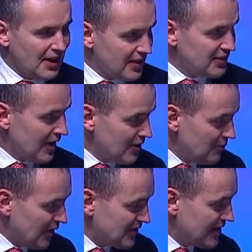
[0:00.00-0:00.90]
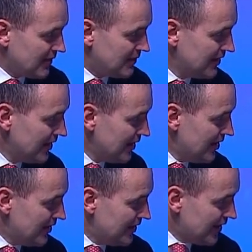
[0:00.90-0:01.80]
I can tell you, President
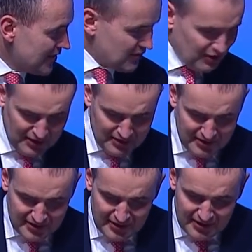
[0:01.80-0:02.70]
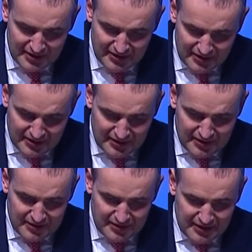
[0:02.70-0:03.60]
Niinistö,
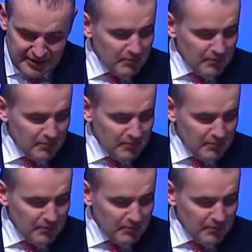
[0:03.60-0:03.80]
that it